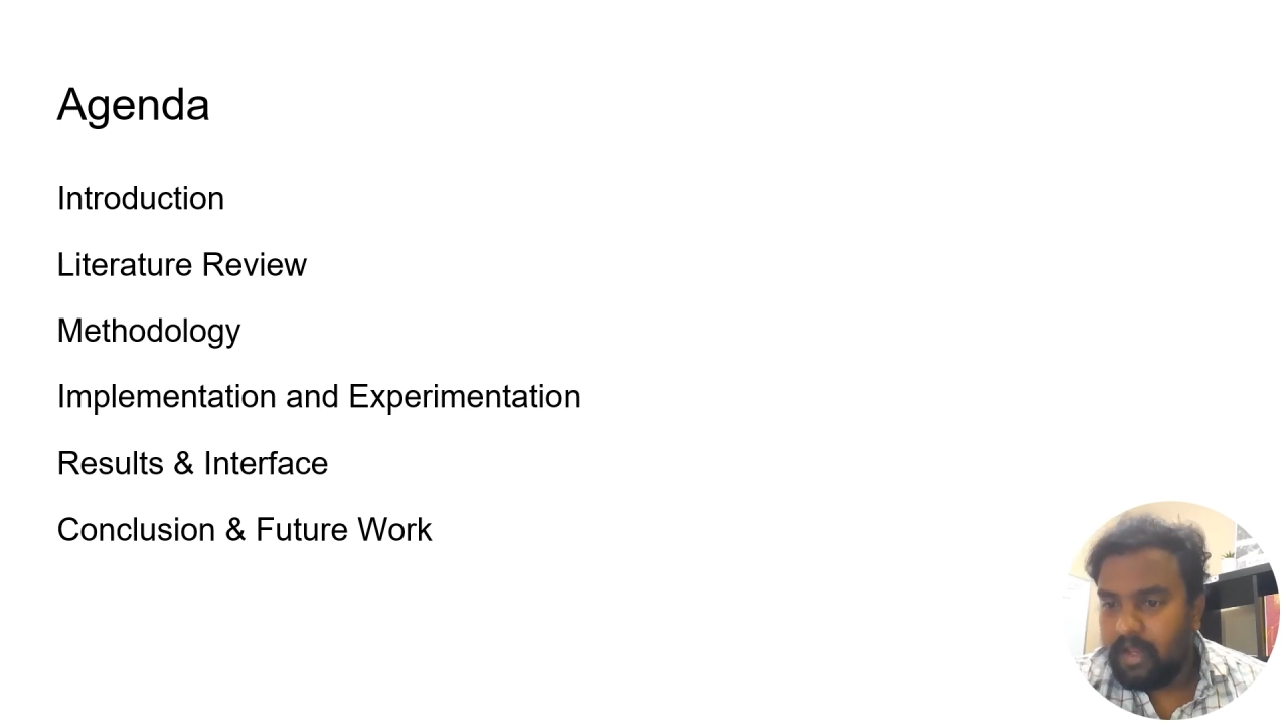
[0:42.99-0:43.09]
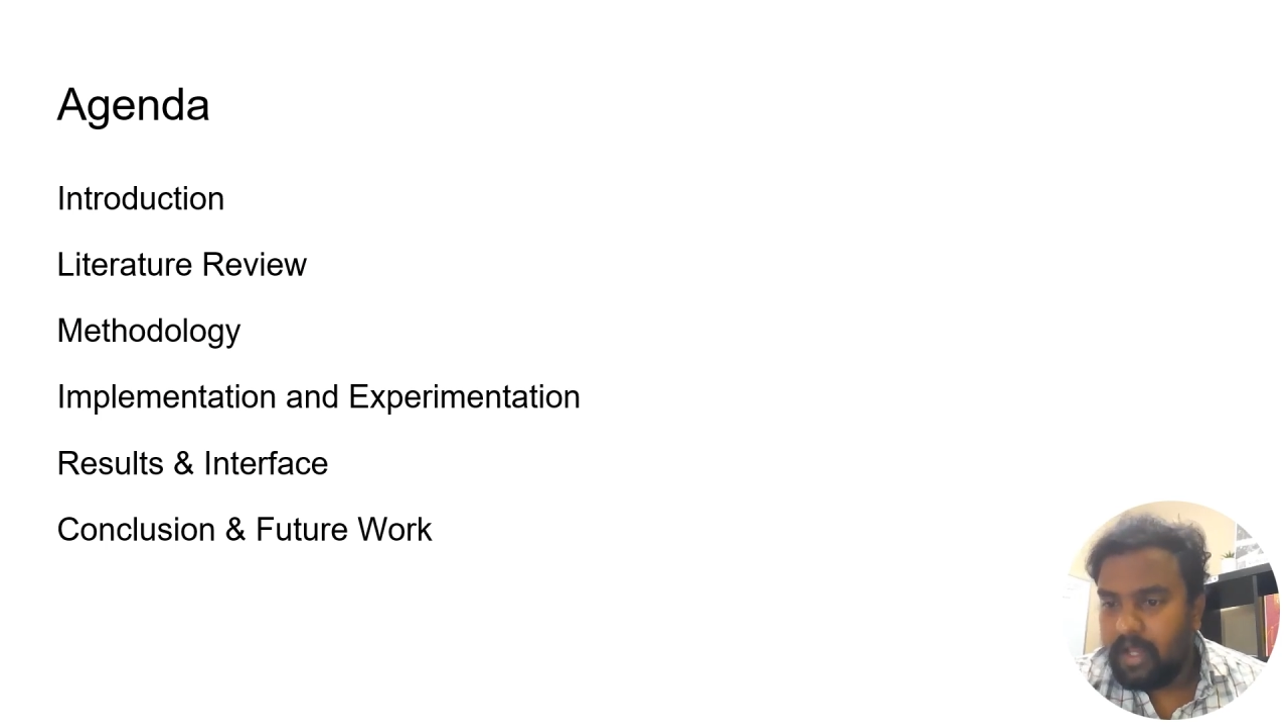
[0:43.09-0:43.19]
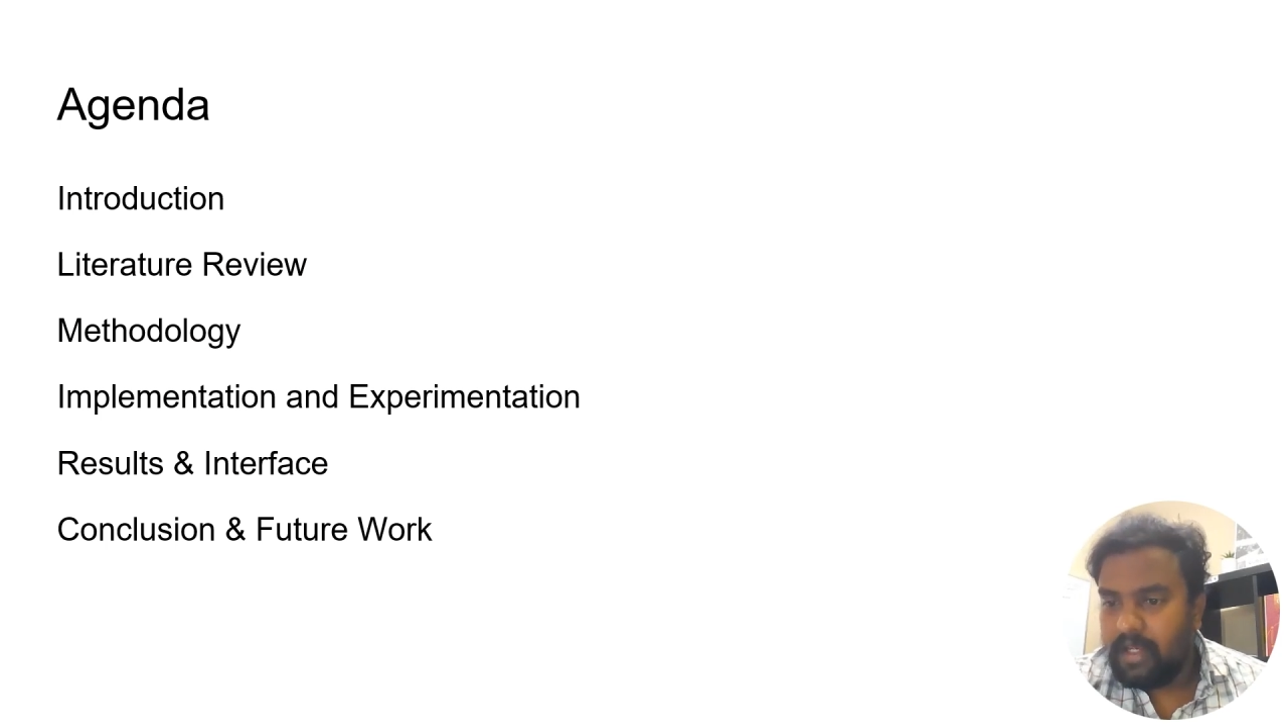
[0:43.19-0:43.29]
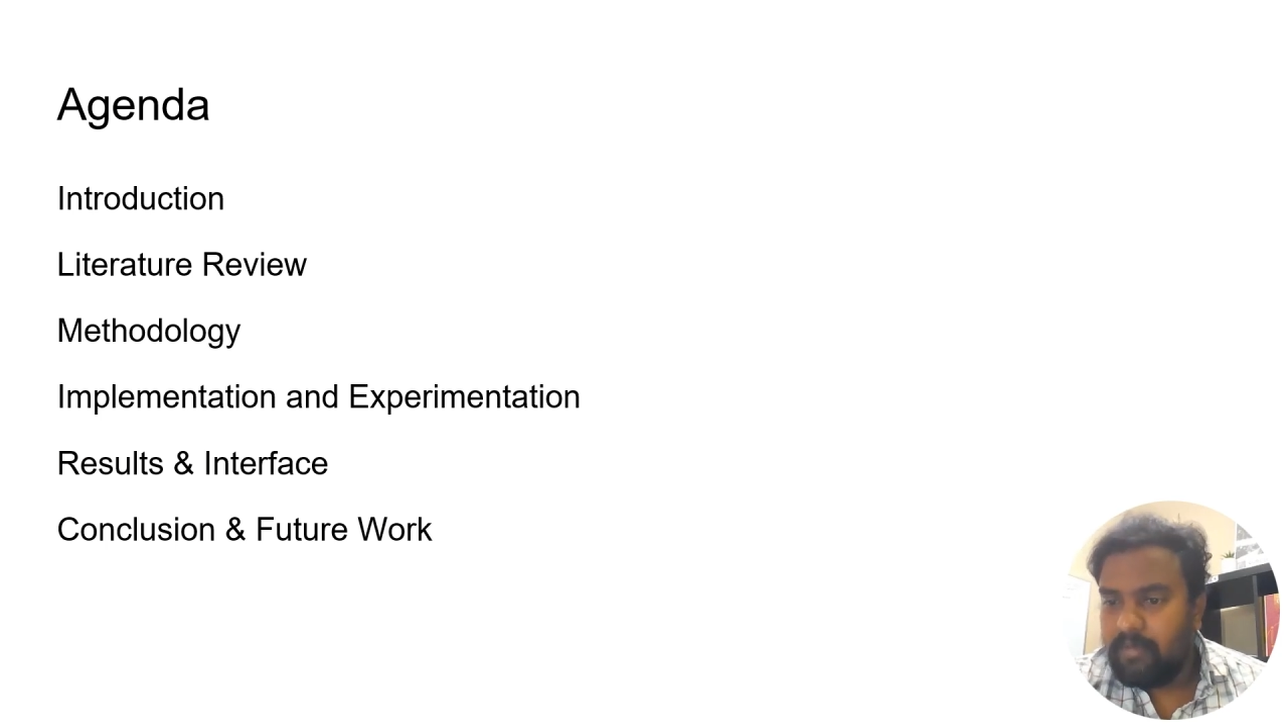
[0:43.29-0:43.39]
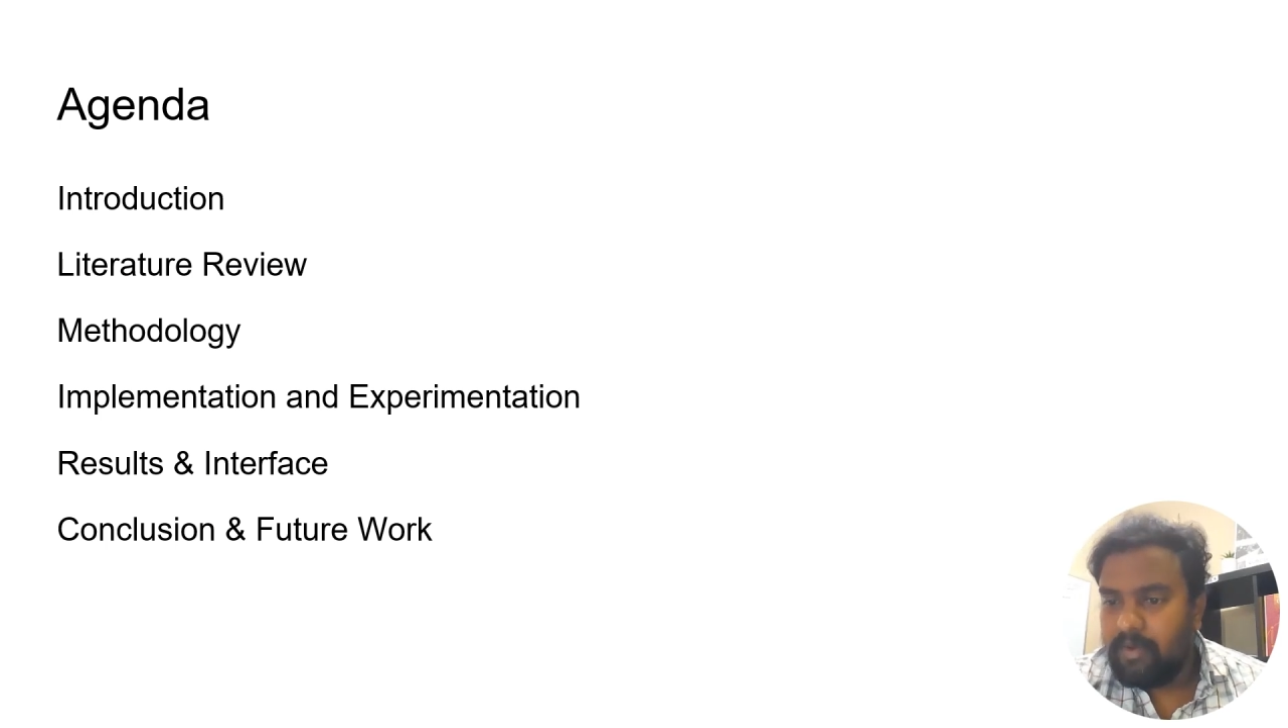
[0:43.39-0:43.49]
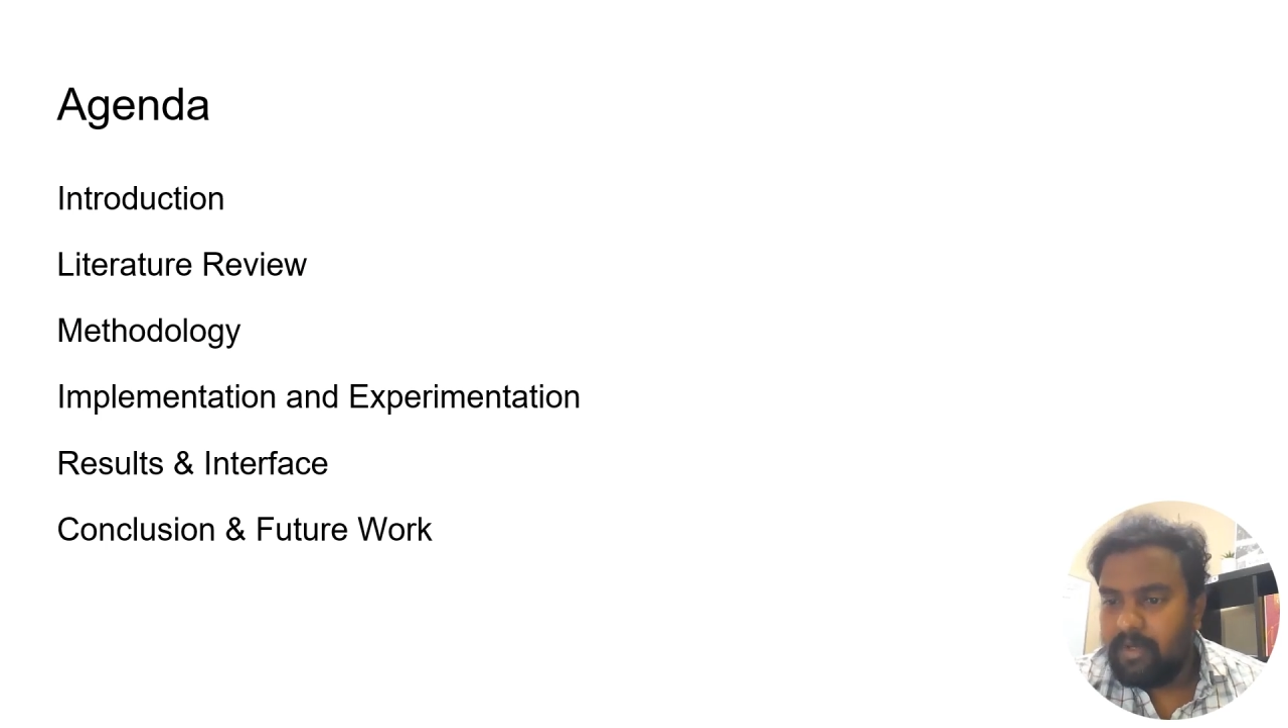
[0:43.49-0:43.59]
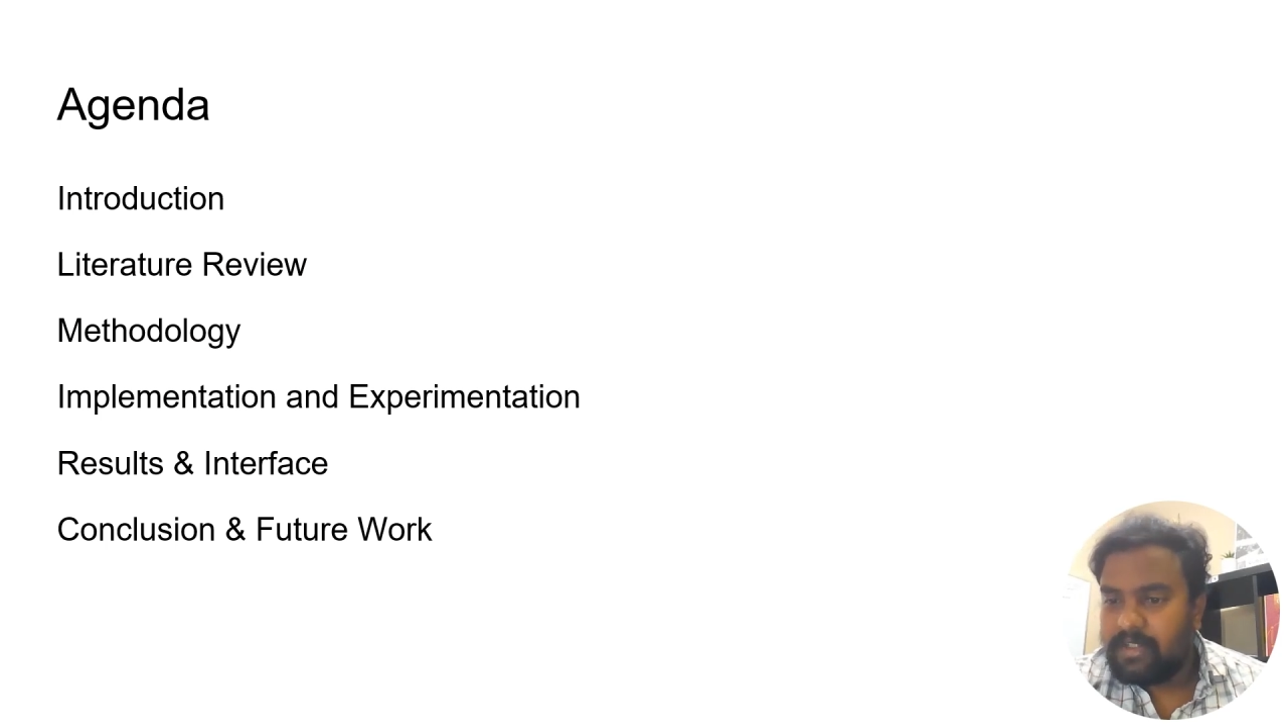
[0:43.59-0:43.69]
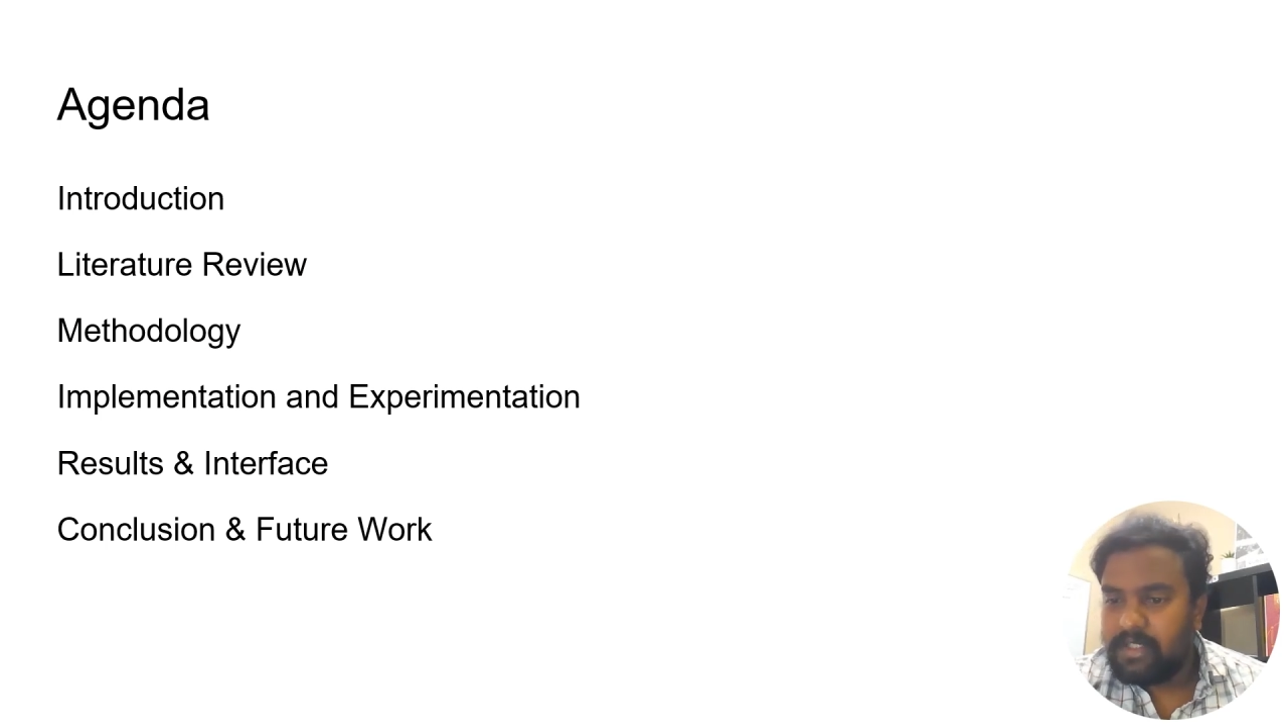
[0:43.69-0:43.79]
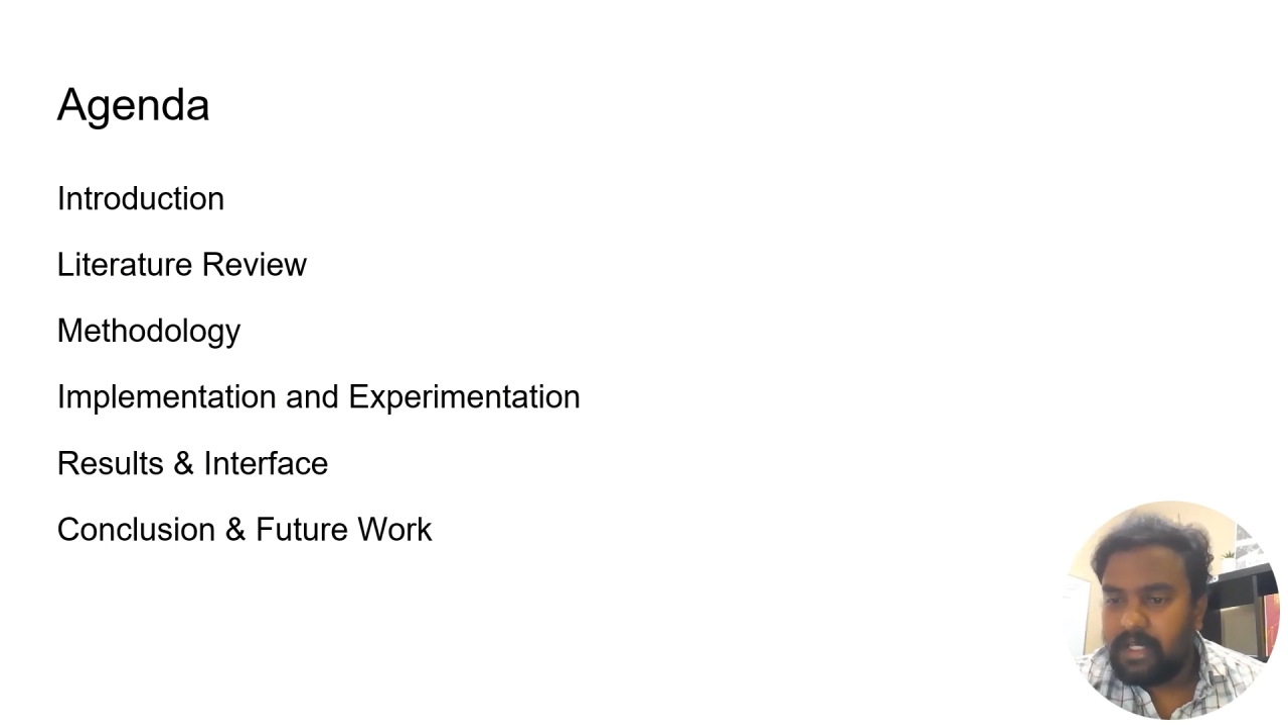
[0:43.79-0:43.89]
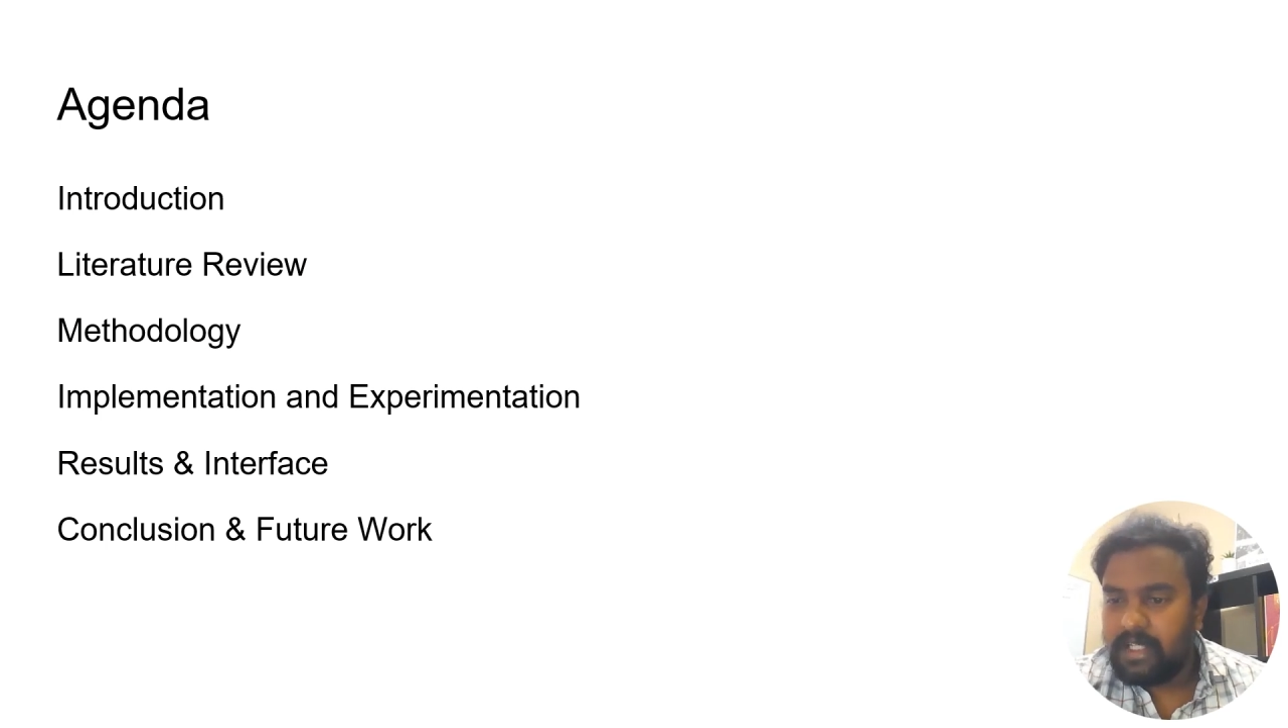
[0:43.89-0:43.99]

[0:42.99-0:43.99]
and implementation